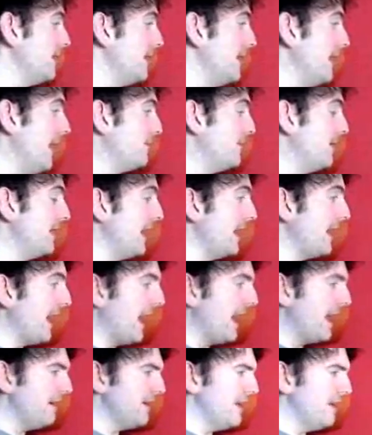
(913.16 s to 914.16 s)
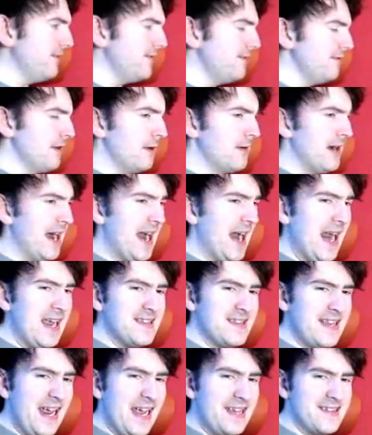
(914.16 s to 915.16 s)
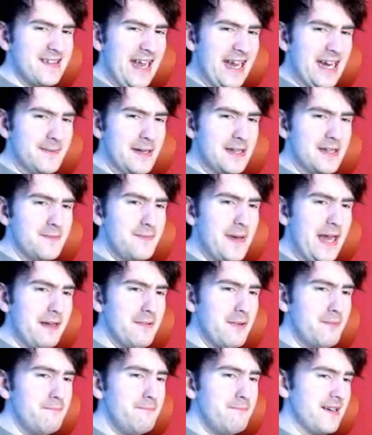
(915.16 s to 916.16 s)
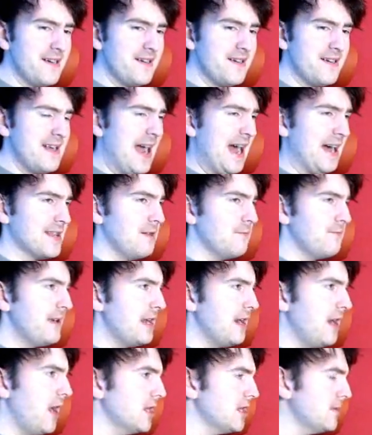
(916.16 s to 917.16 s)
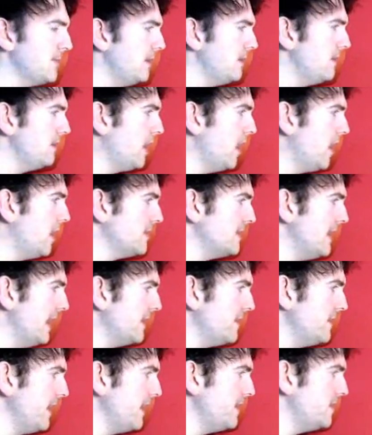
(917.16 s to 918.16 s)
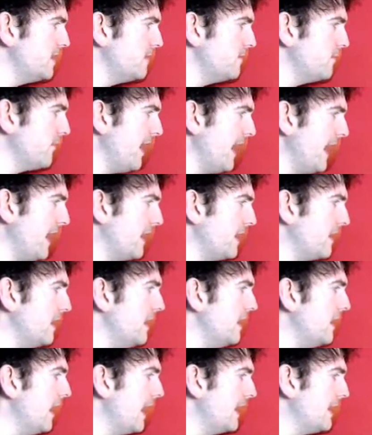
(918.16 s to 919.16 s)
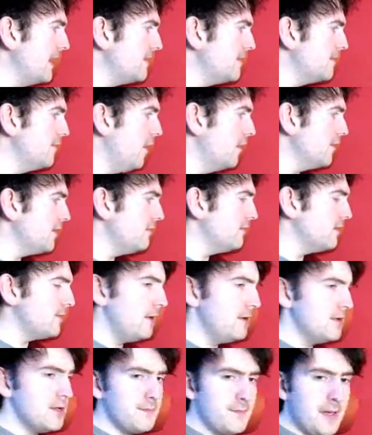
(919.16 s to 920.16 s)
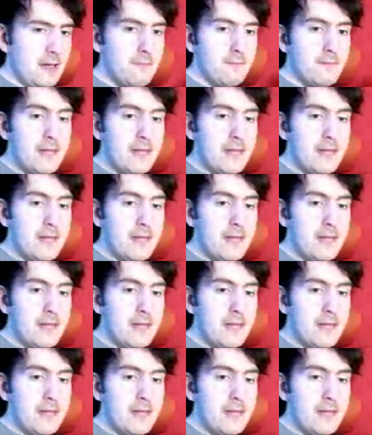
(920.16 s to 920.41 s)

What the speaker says: You two are right. It's taken me a bit of a mick now that we are technically in spring. It's not doing it supposed to be.